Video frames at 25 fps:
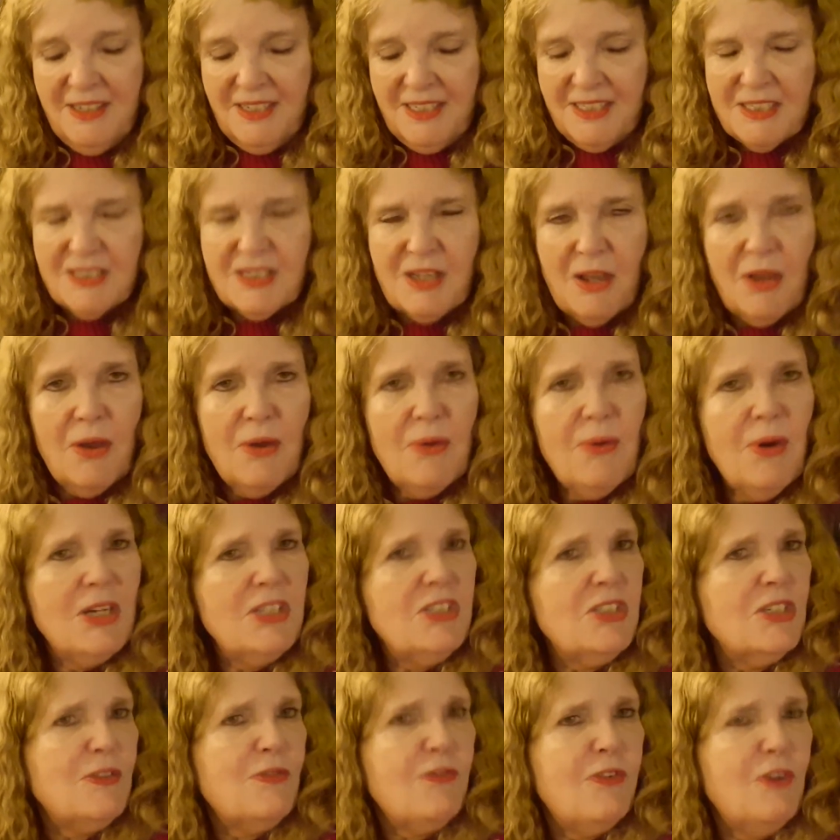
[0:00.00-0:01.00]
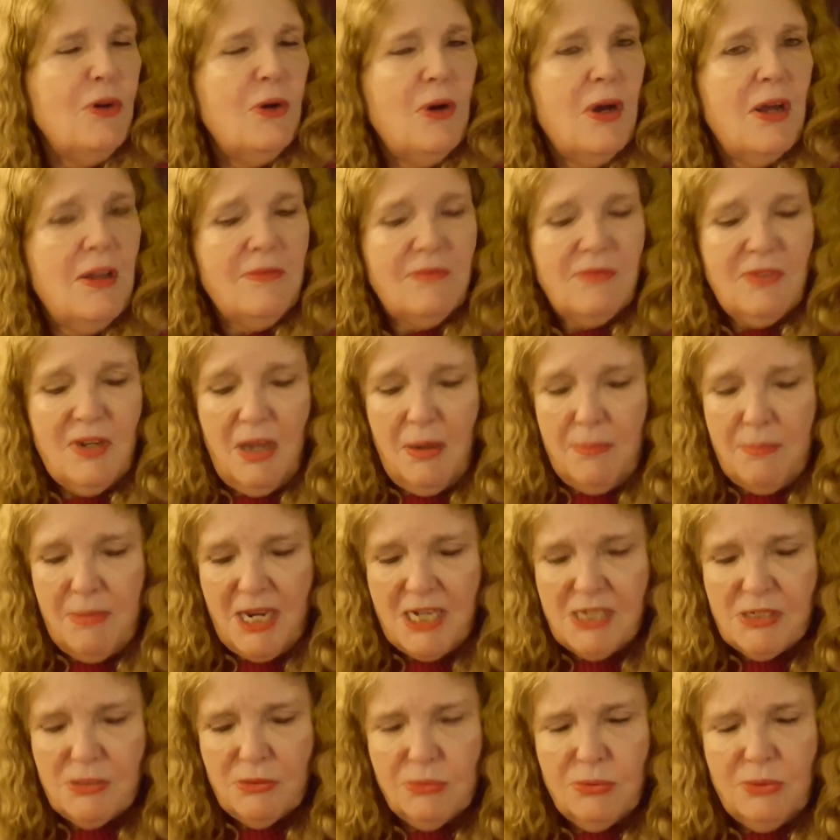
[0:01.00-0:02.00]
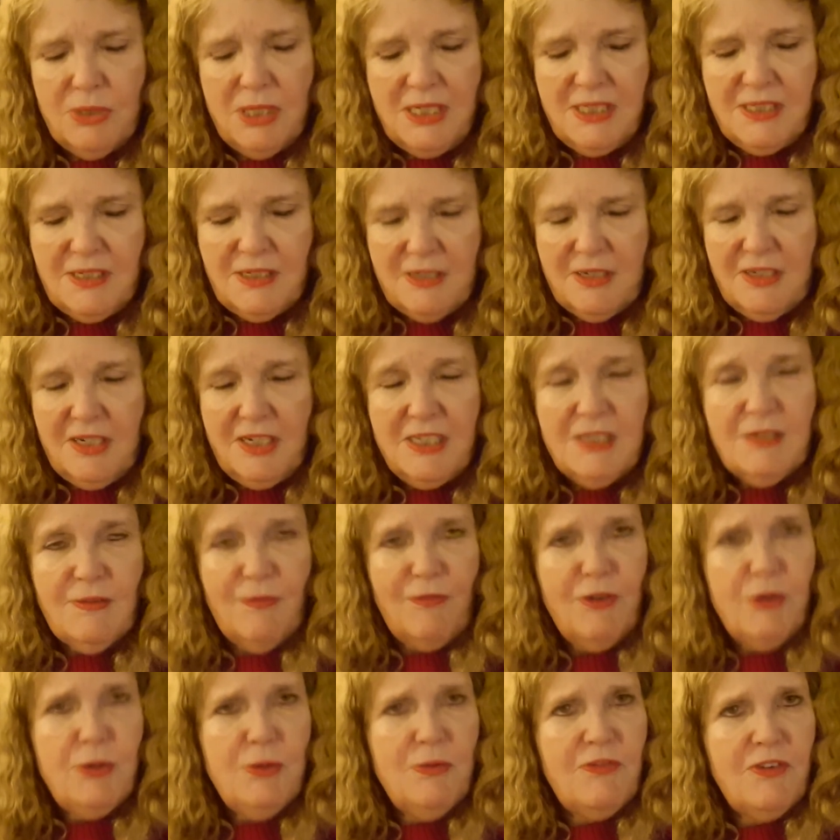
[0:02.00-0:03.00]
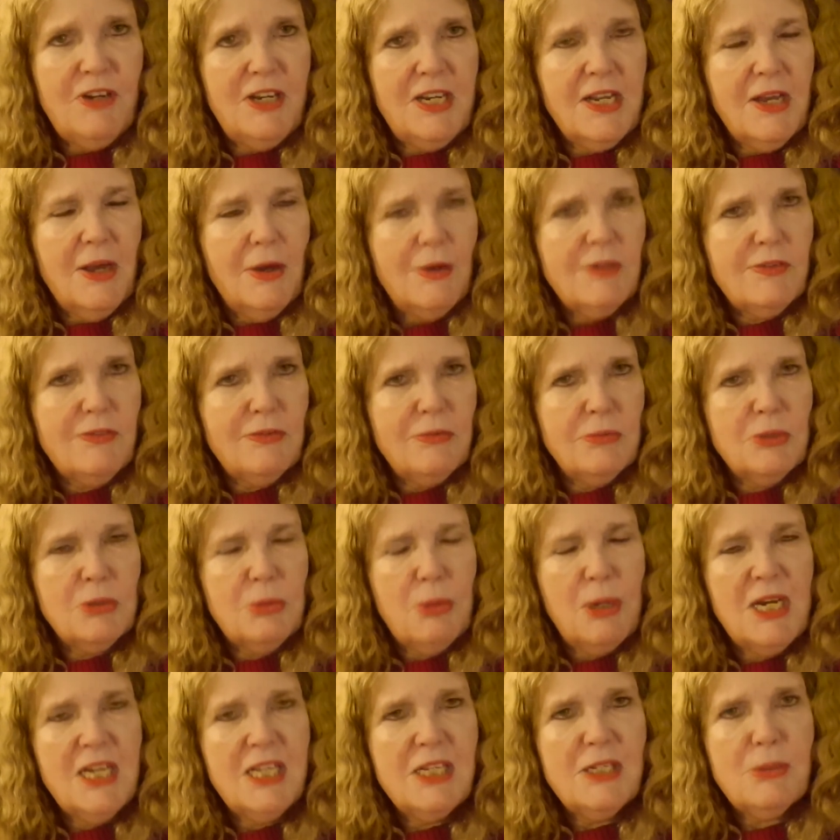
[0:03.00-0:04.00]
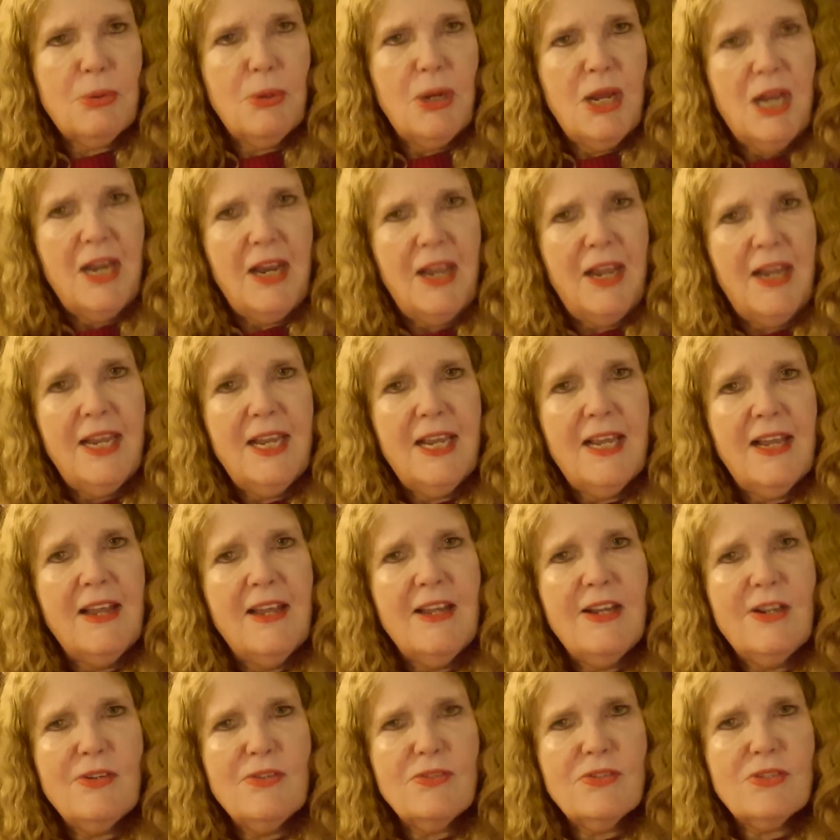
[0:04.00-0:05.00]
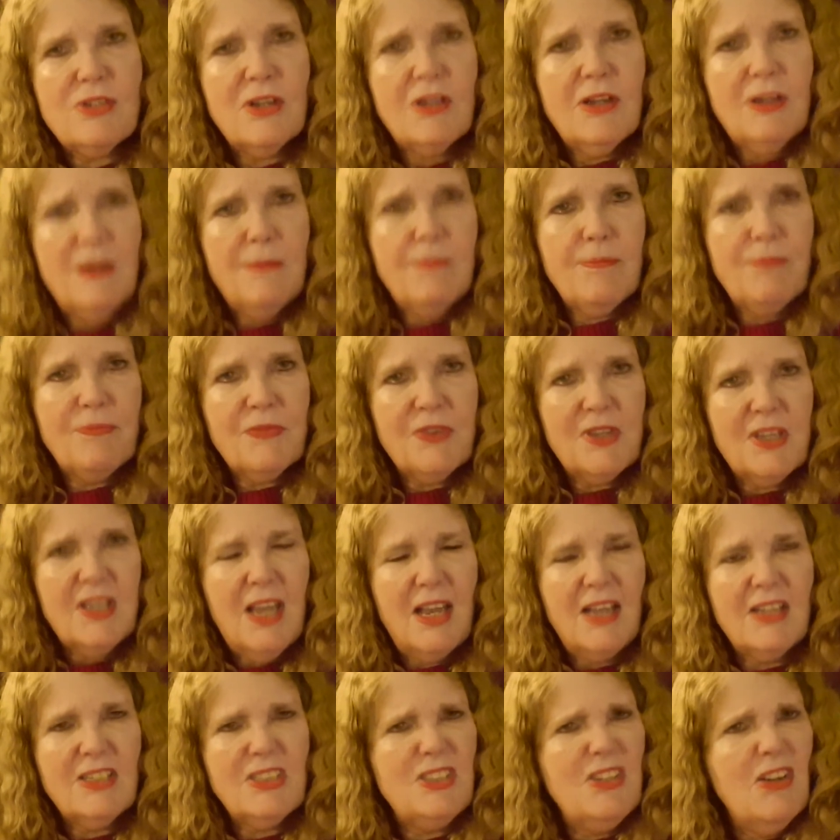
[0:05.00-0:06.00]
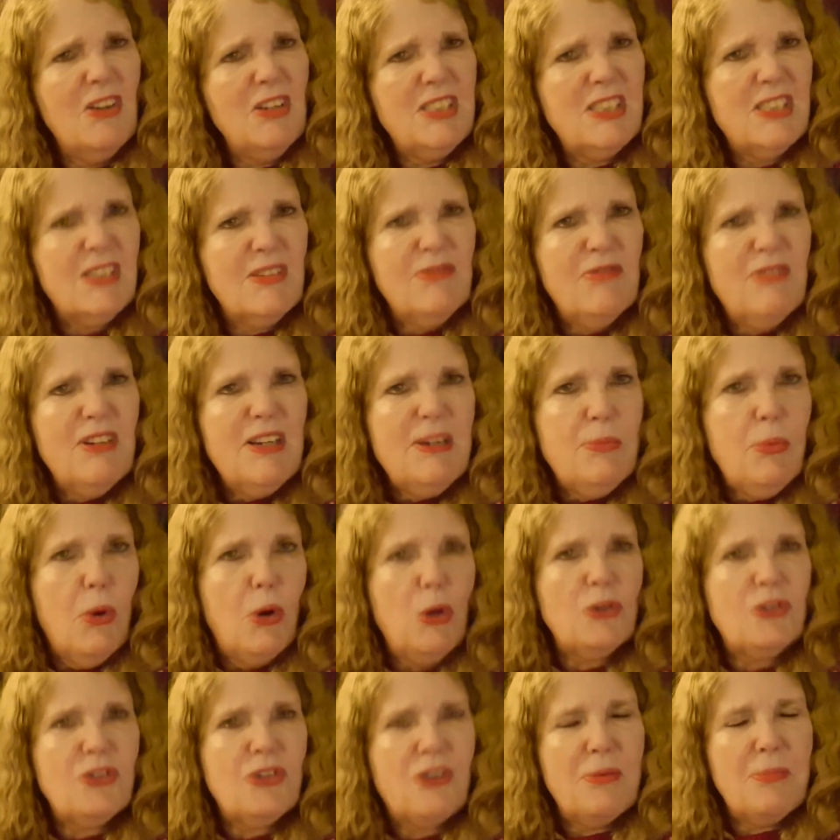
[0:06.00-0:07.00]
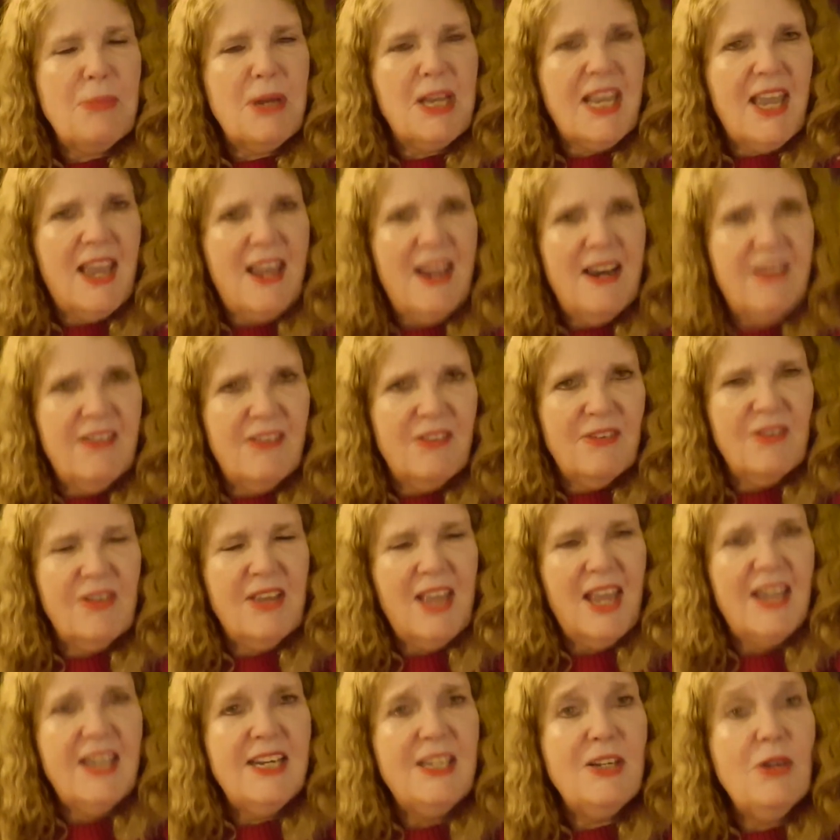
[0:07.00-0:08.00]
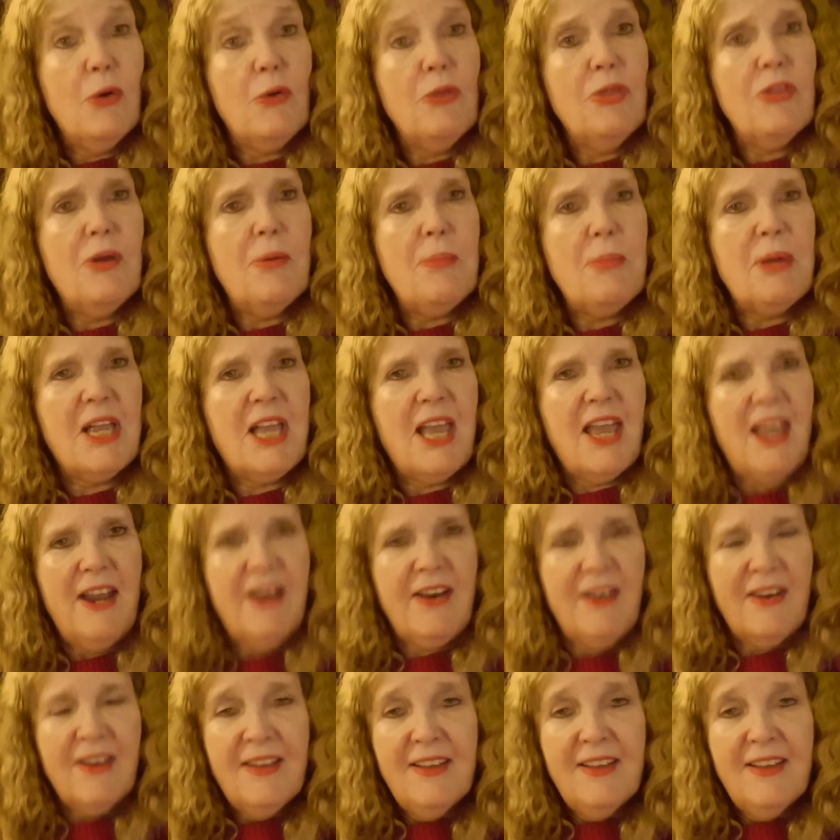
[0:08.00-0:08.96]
So I just thought I made all these food videos from 2020, and yeah, it's nice to re-watch them again and get in on them again.